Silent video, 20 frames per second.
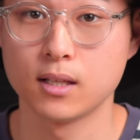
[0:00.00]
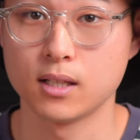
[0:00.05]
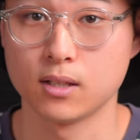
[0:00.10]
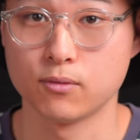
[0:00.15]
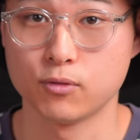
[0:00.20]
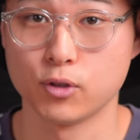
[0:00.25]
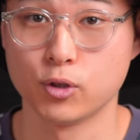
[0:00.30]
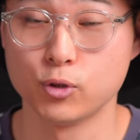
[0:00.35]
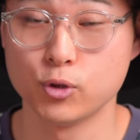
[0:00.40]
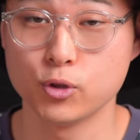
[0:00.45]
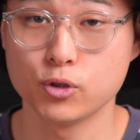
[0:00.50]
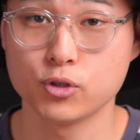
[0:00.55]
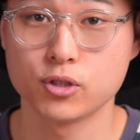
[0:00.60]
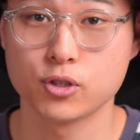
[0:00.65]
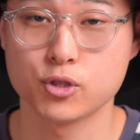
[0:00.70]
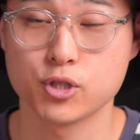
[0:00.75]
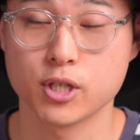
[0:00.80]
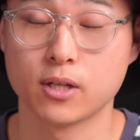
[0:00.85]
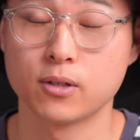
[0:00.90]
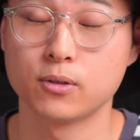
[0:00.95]
If you're new to
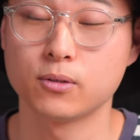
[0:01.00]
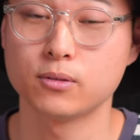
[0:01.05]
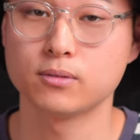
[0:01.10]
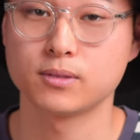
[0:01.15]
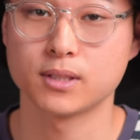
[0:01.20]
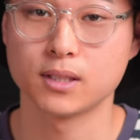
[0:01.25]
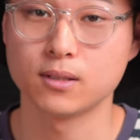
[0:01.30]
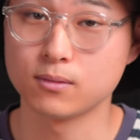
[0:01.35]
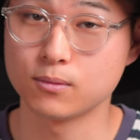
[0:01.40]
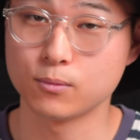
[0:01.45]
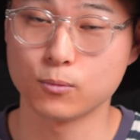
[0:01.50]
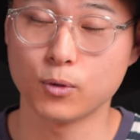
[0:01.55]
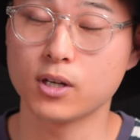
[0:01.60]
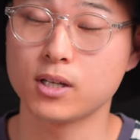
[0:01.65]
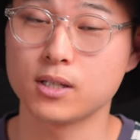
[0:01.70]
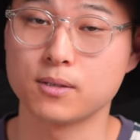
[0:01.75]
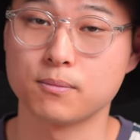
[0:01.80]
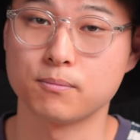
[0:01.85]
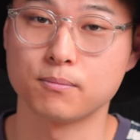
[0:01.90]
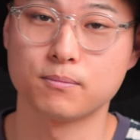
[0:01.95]
the channel, then
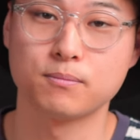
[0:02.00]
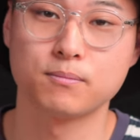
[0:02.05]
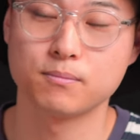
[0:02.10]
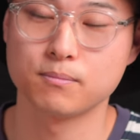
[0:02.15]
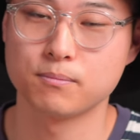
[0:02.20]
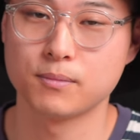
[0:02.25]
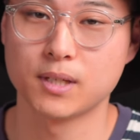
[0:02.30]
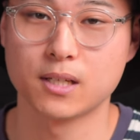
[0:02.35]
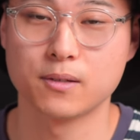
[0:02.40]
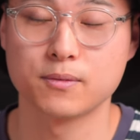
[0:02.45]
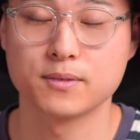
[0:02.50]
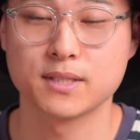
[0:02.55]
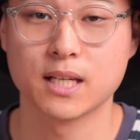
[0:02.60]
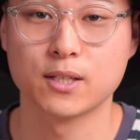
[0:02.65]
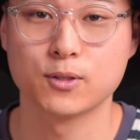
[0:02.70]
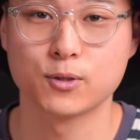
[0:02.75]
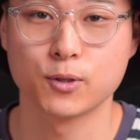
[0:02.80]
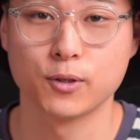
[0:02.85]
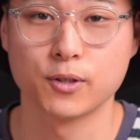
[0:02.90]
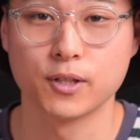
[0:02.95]
welcome. My name is
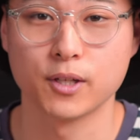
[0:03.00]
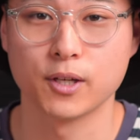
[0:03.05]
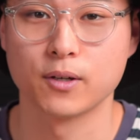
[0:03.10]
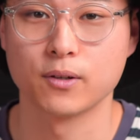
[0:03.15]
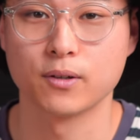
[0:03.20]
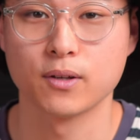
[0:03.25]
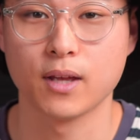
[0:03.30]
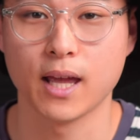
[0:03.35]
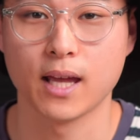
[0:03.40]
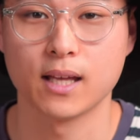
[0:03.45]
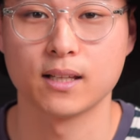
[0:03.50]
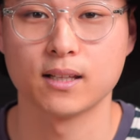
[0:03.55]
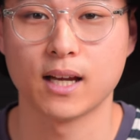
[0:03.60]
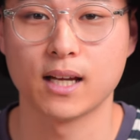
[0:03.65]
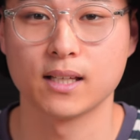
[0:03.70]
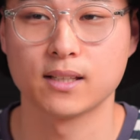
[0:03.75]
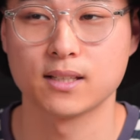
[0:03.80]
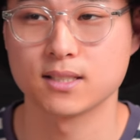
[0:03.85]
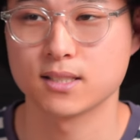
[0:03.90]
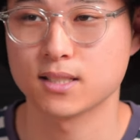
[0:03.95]
Antonio and
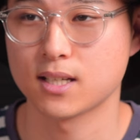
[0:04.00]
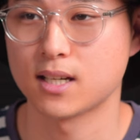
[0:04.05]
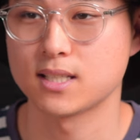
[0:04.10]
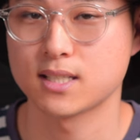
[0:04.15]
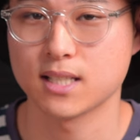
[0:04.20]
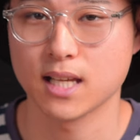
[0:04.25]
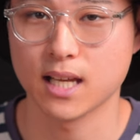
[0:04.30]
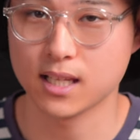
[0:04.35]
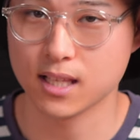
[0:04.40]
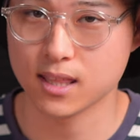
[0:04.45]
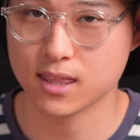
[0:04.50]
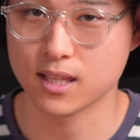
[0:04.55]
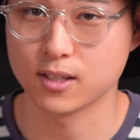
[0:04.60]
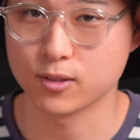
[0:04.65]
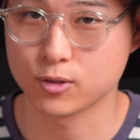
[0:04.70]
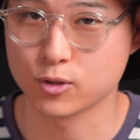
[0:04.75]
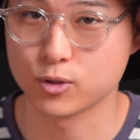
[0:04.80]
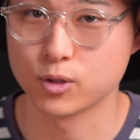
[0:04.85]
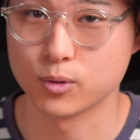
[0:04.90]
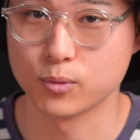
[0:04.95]
I discuss
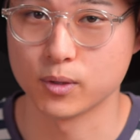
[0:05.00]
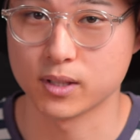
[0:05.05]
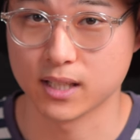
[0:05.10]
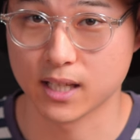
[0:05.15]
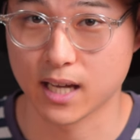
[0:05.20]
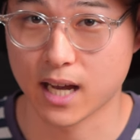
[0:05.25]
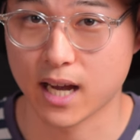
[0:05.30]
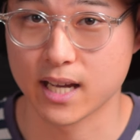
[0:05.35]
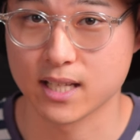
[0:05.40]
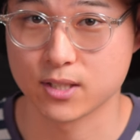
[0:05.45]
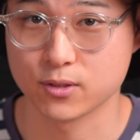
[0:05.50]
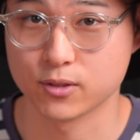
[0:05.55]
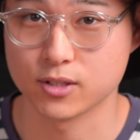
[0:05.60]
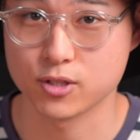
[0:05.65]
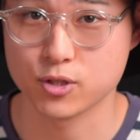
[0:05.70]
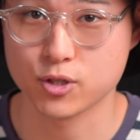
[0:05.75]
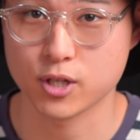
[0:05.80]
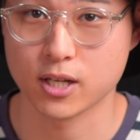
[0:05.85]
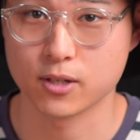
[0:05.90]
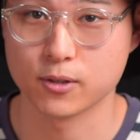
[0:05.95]
anything to do with the eyes on
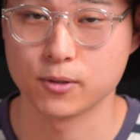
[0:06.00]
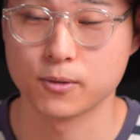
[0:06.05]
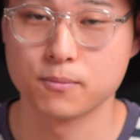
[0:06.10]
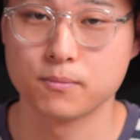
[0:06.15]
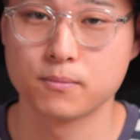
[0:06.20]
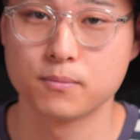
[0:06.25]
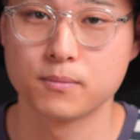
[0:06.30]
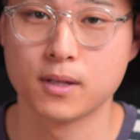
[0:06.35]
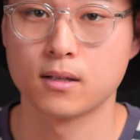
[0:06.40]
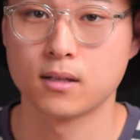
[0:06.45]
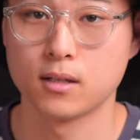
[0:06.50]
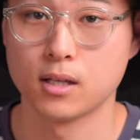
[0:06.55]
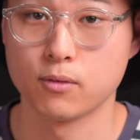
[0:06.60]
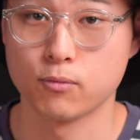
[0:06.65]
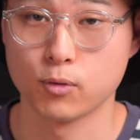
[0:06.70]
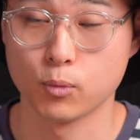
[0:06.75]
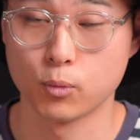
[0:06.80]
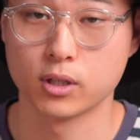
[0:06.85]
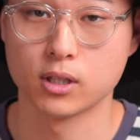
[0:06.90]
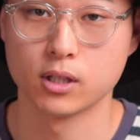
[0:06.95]
this channel.
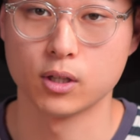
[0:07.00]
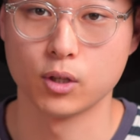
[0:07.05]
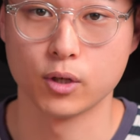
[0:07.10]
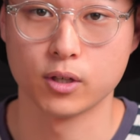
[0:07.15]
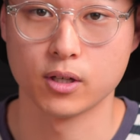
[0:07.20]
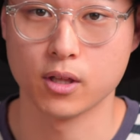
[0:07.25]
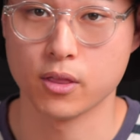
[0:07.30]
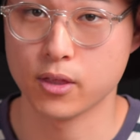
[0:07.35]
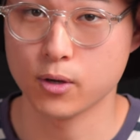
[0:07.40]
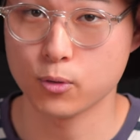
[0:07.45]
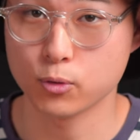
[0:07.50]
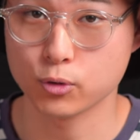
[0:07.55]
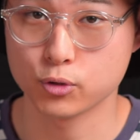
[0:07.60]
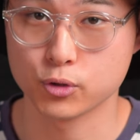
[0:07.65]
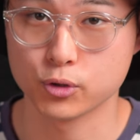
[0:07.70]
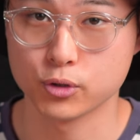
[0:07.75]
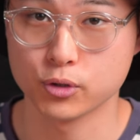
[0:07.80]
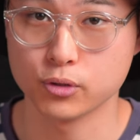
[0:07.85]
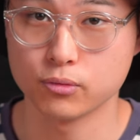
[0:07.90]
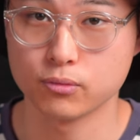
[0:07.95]
If you want to learn a thing or
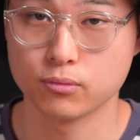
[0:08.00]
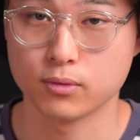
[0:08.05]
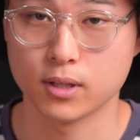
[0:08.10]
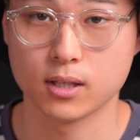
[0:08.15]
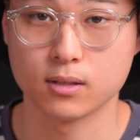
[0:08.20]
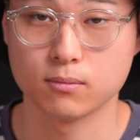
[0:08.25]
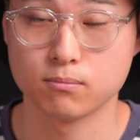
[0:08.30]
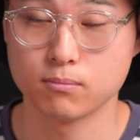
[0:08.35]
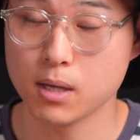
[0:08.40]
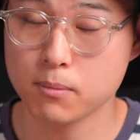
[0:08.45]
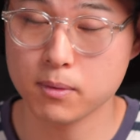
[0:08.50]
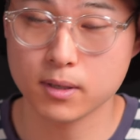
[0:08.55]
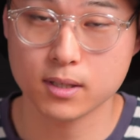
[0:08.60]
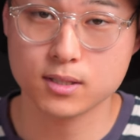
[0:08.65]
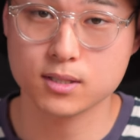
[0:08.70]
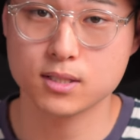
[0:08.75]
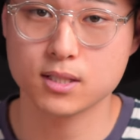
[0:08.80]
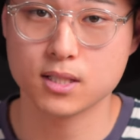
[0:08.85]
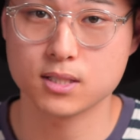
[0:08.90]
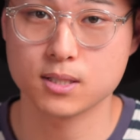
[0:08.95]
two, then maybe
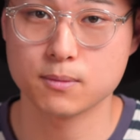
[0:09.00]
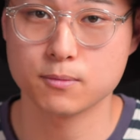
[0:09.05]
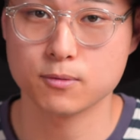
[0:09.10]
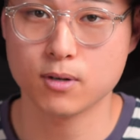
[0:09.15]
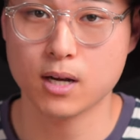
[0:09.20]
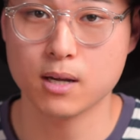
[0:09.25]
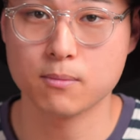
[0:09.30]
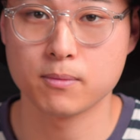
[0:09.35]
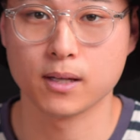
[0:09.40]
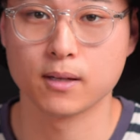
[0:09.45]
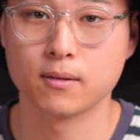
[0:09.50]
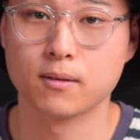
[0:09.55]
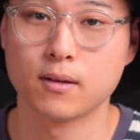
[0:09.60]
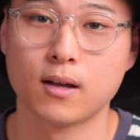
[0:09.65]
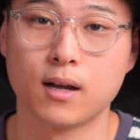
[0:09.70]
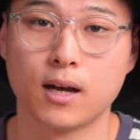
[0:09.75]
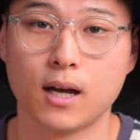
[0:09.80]
consider subscribing.